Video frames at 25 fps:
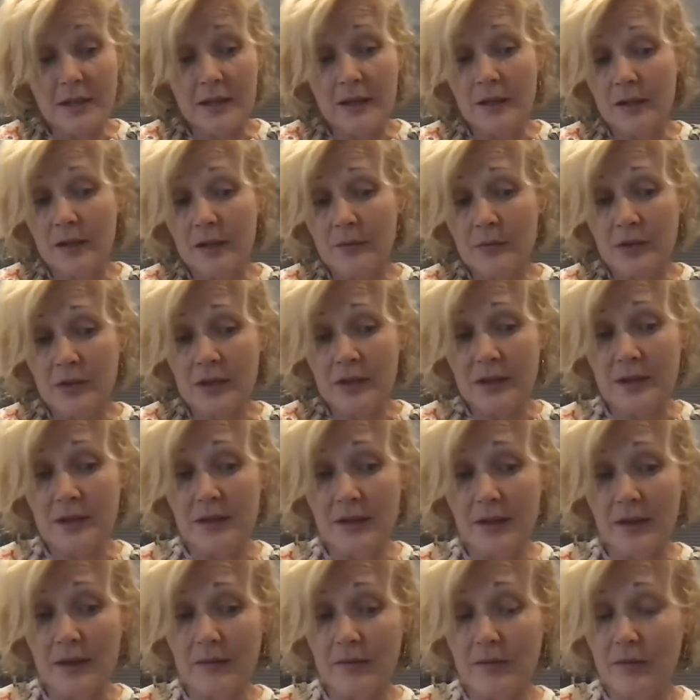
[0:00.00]
and I'm really
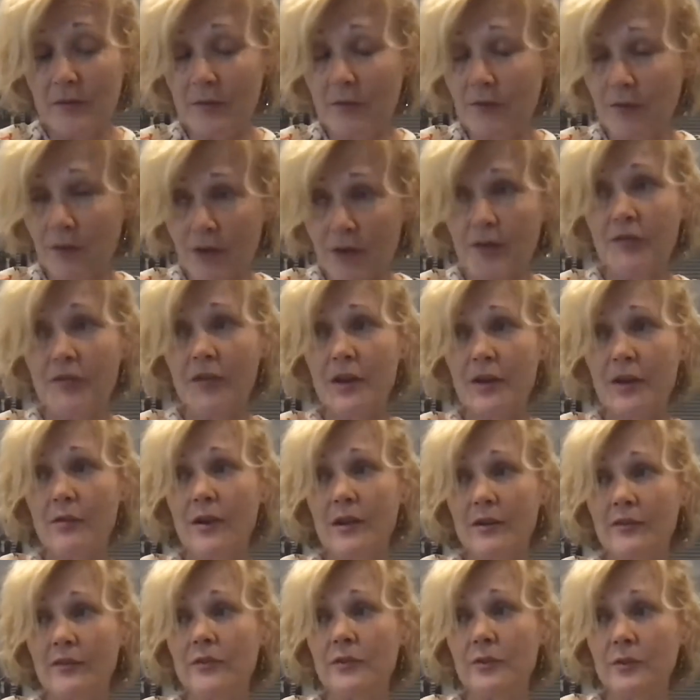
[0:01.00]
very, very
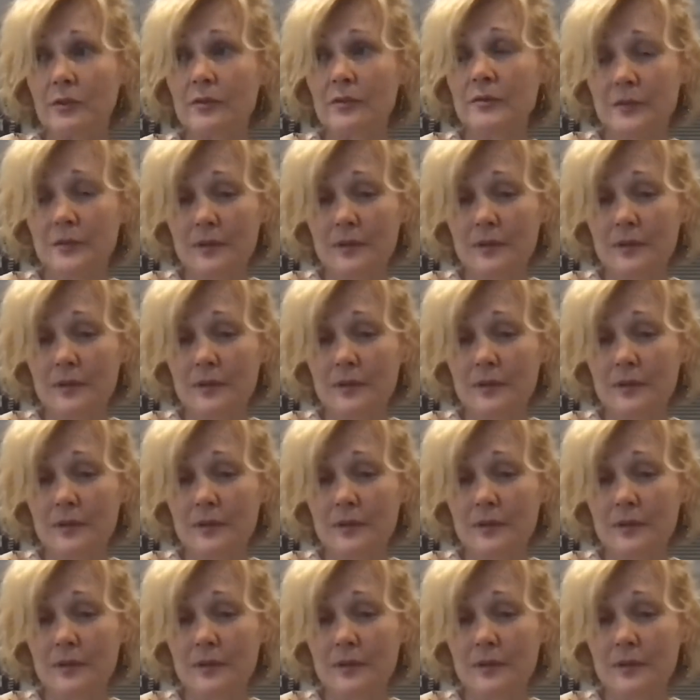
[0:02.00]
grateful.